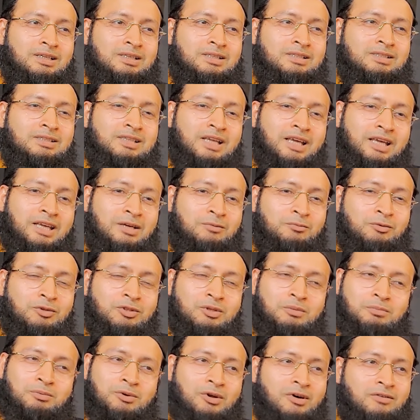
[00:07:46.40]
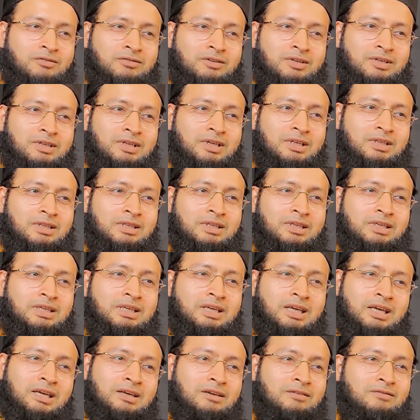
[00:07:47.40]
staying with the Prophet in the
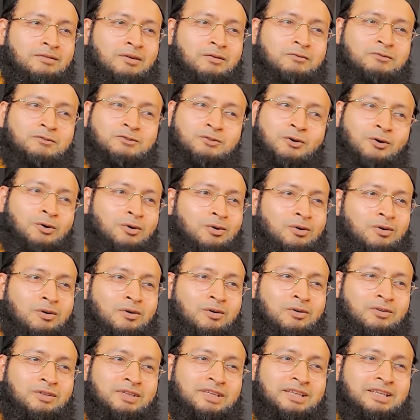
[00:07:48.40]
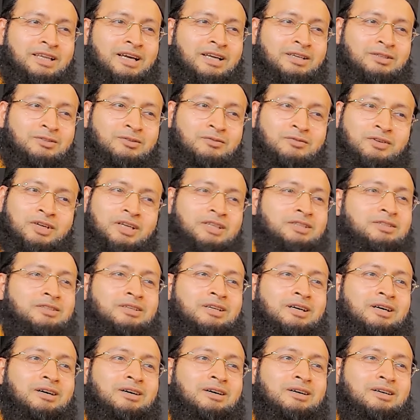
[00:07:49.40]
cave of Saur on the night of
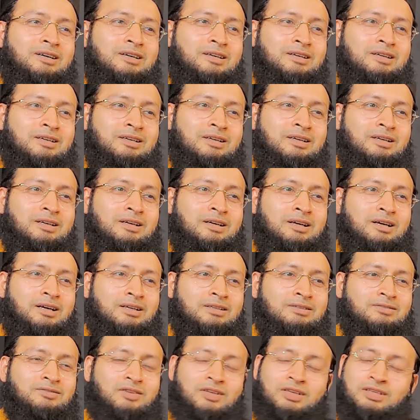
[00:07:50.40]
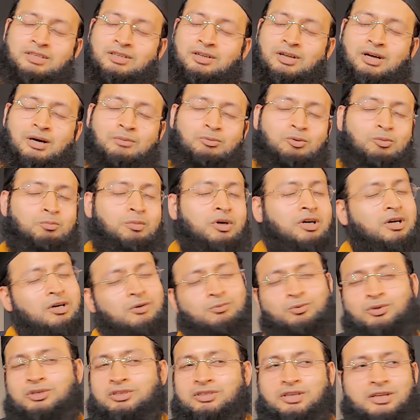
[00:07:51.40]
Hijra. Sayyidina Abu
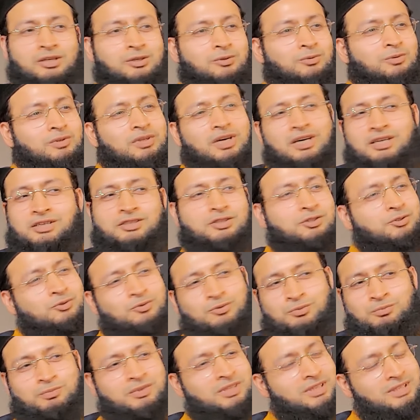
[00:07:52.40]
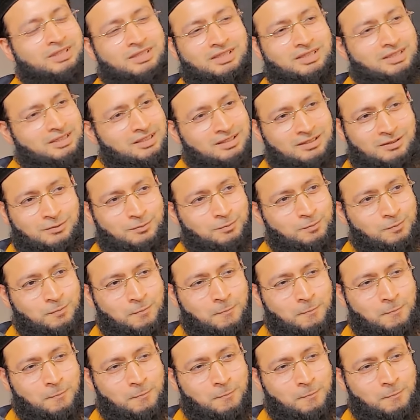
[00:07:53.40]
Bakr would tell you that is true peace.